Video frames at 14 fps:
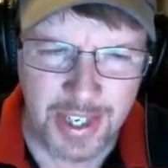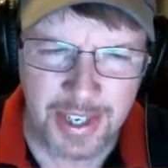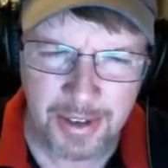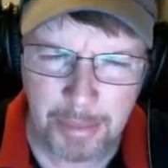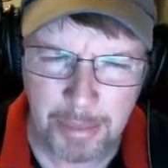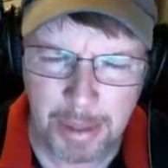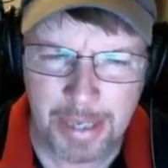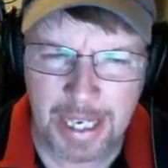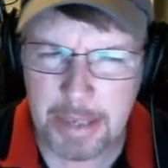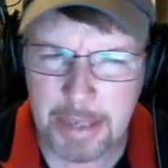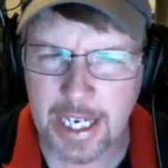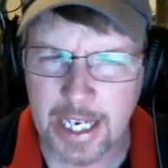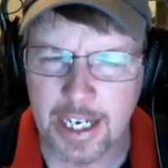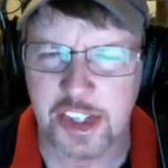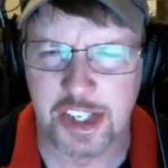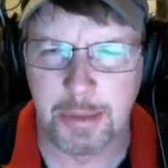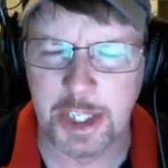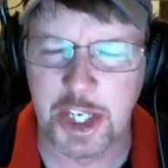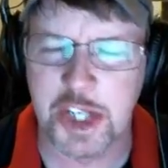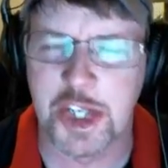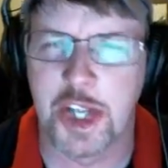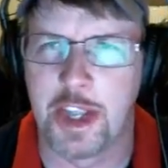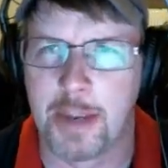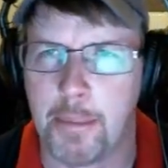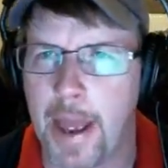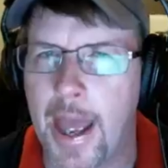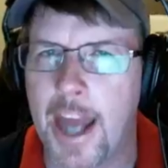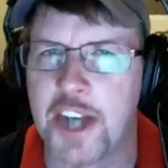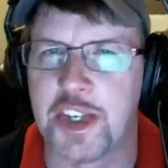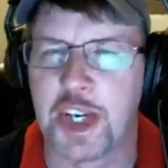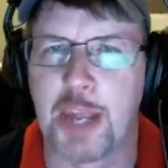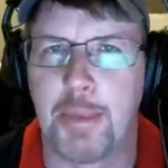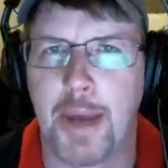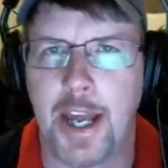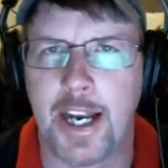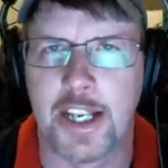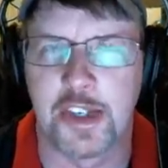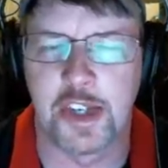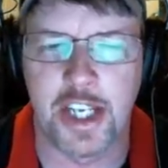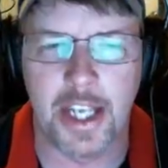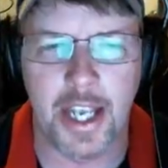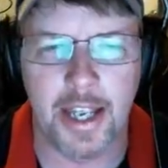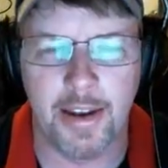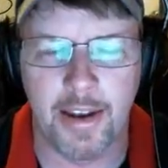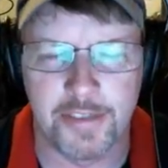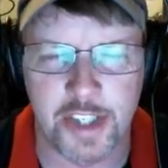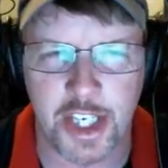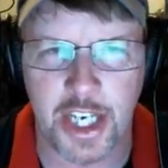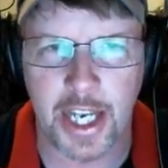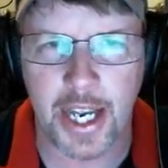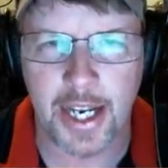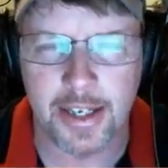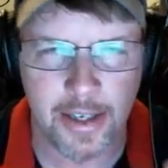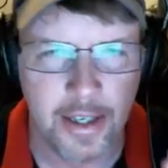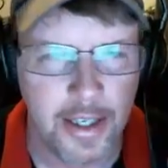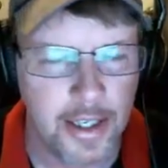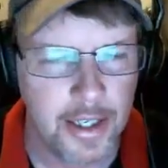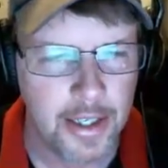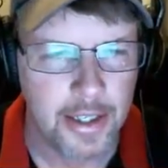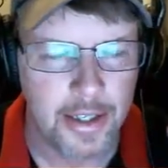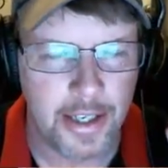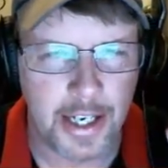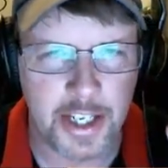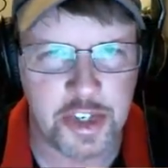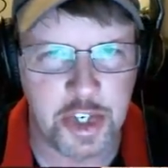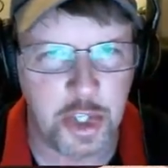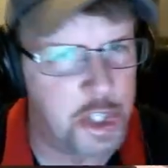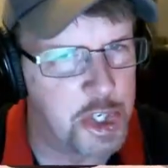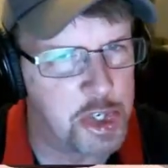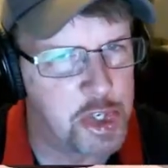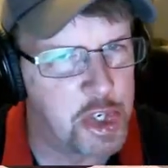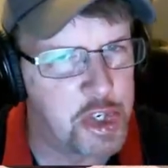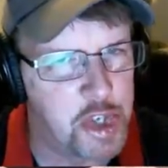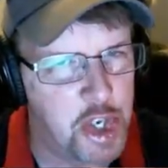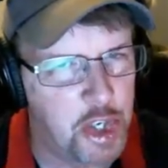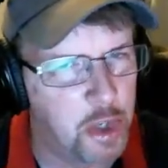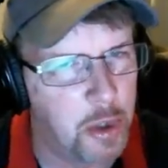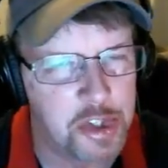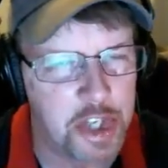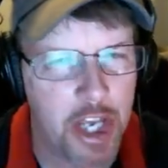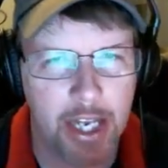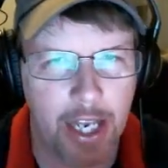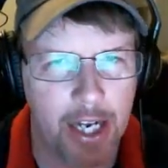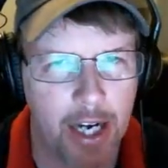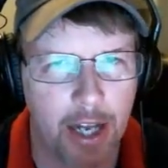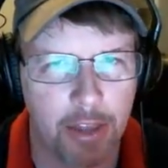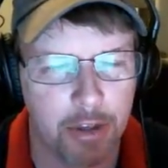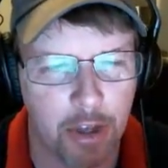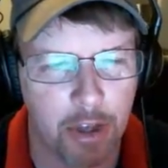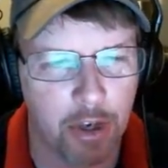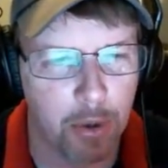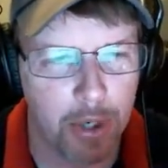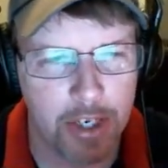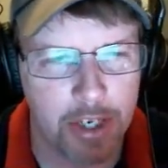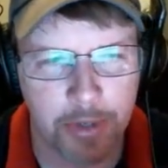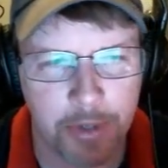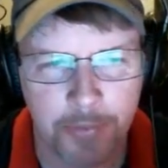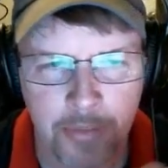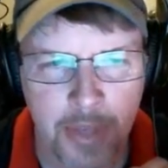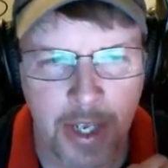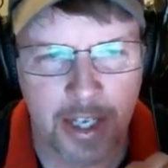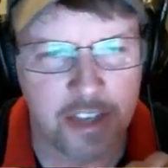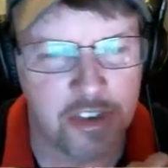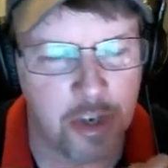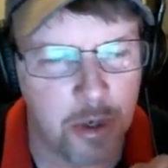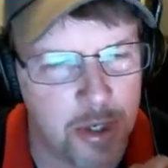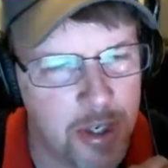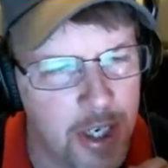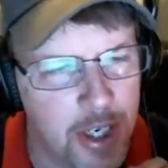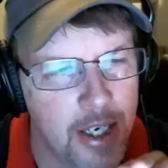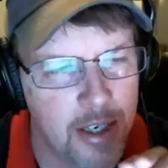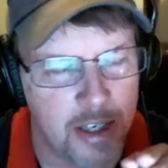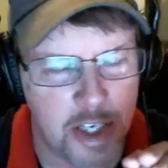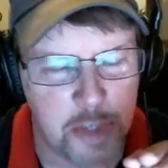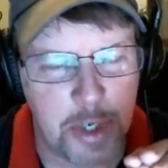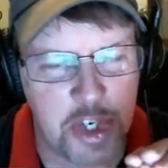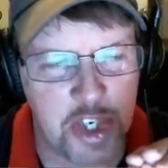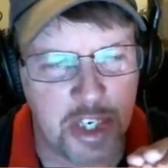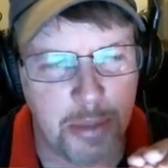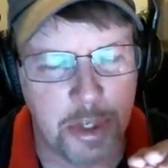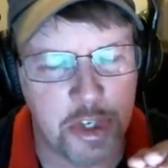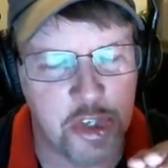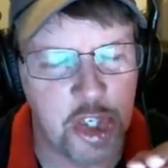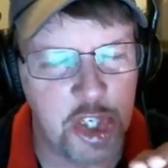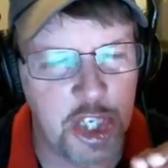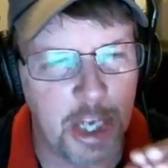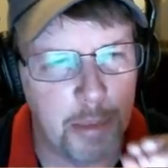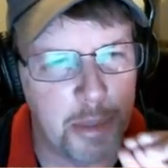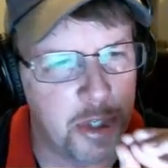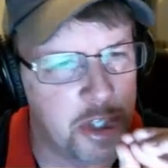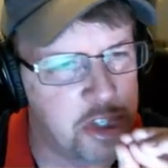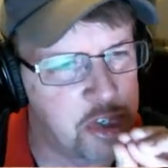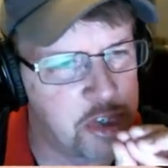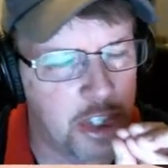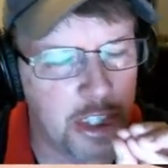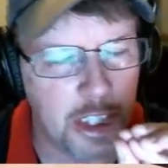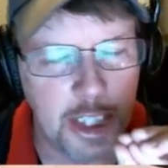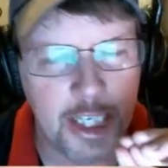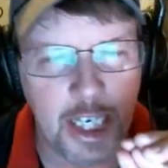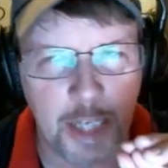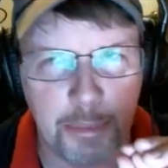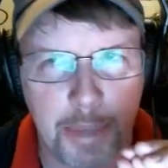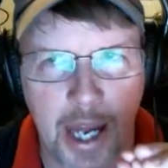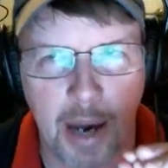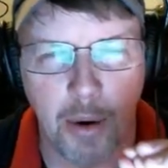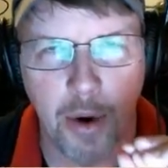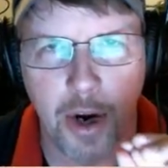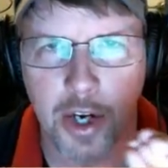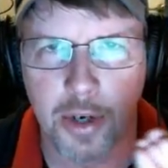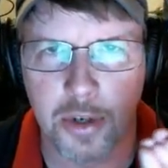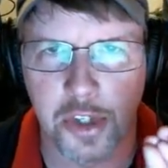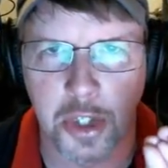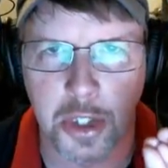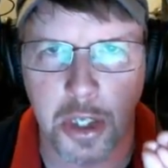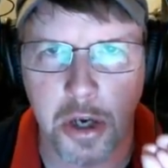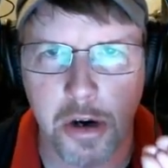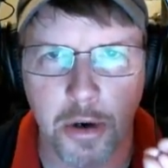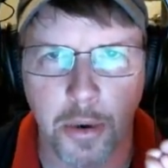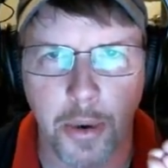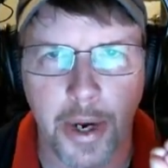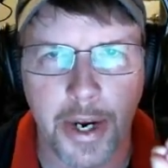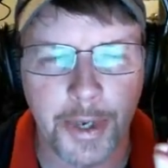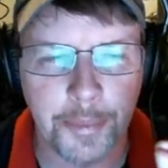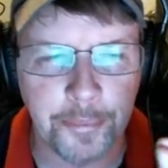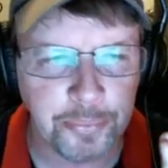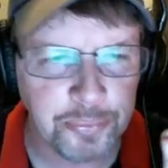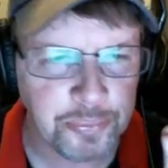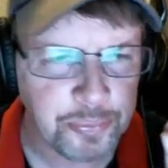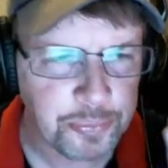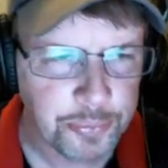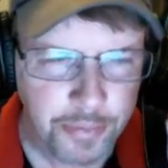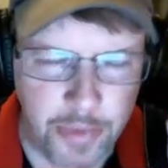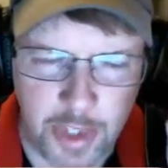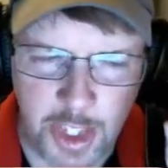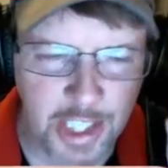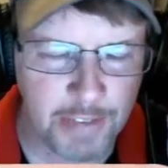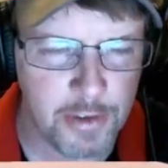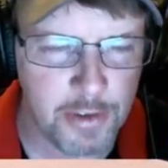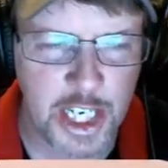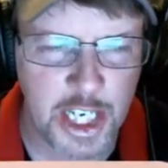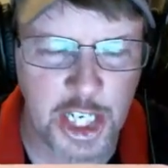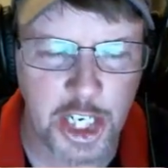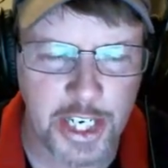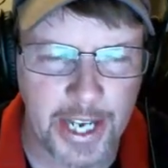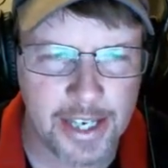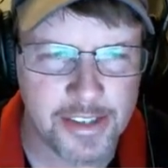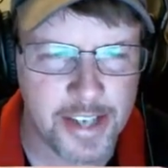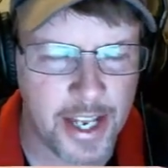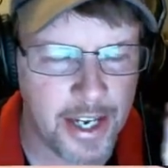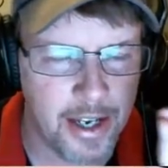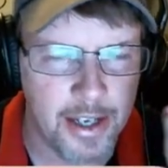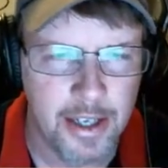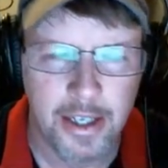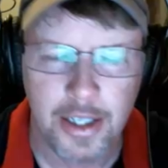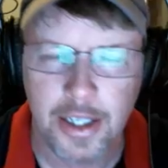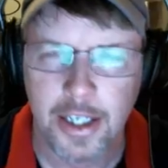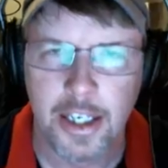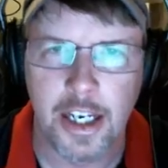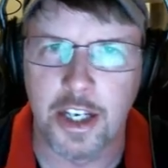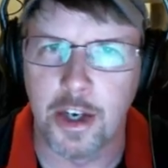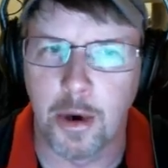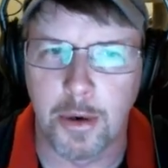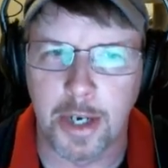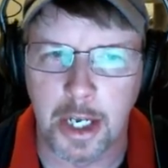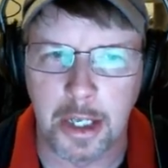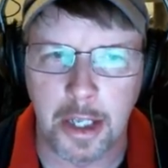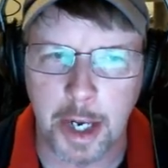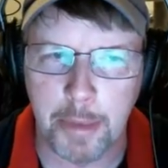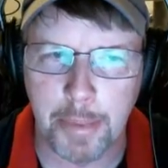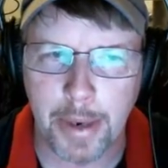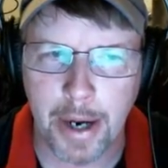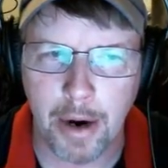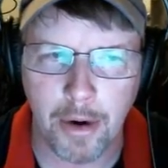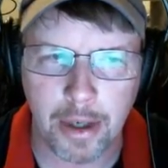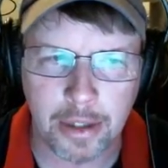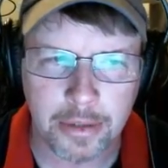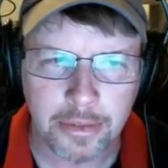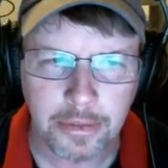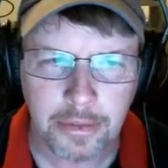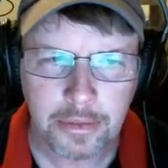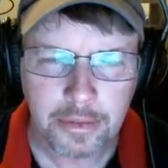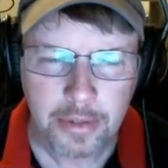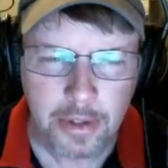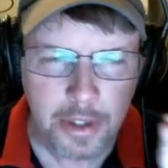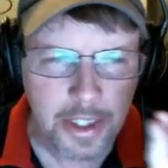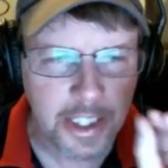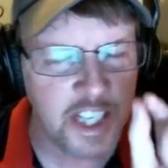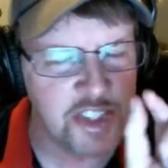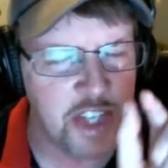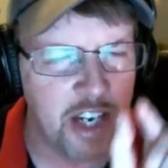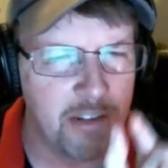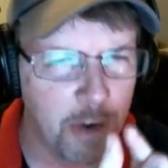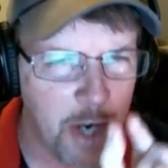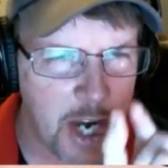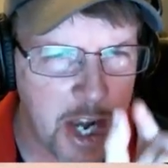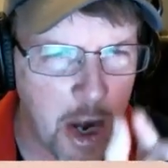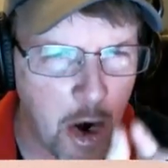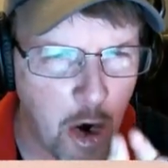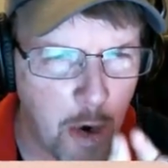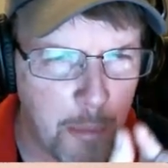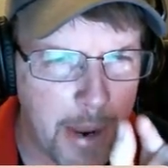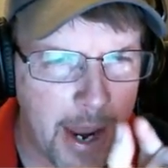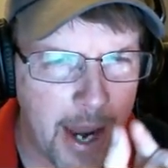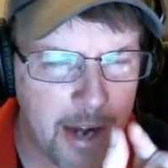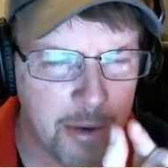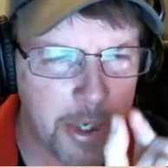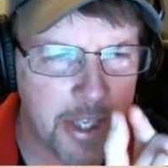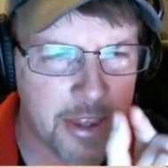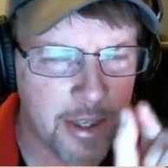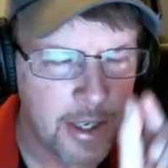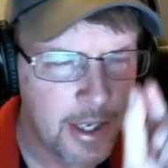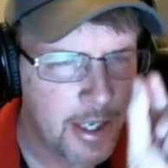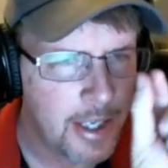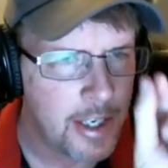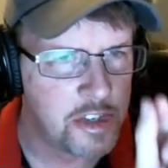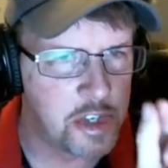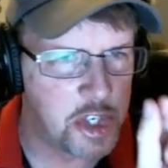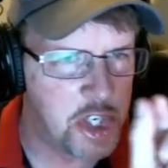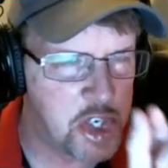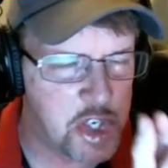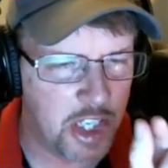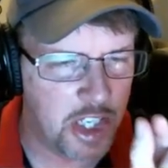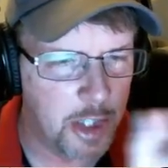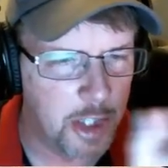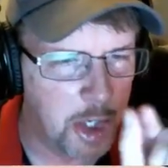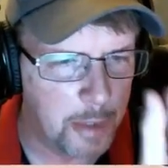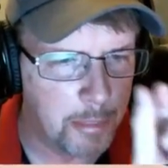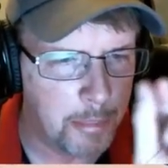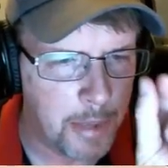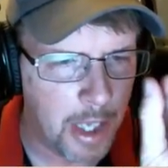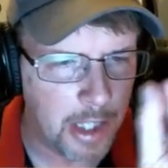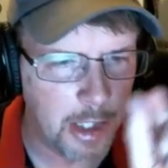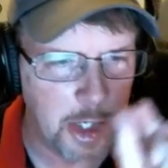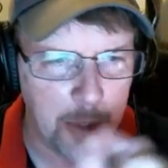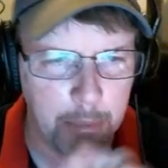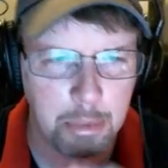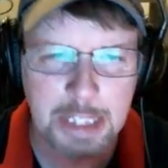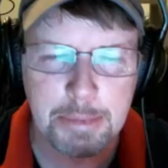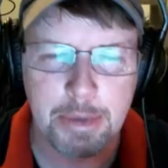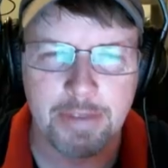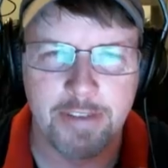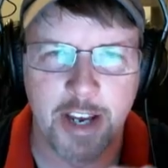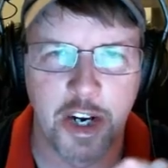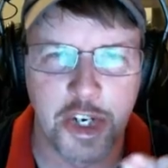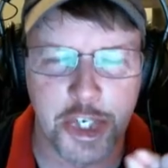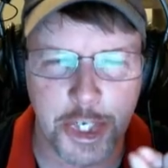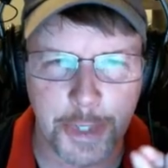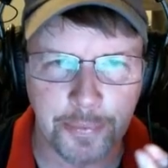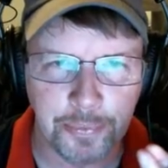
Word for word: But maybe it is. I mean, there's nothing magic about ft FT8. It's still just a signal. It's got to get out through the noise. And so, especially with CW, just a little power goes a long way. If you get a good antenna, you don't need a lot of power. It's got a very narrow bandwidth, so just a little a little blip of energy,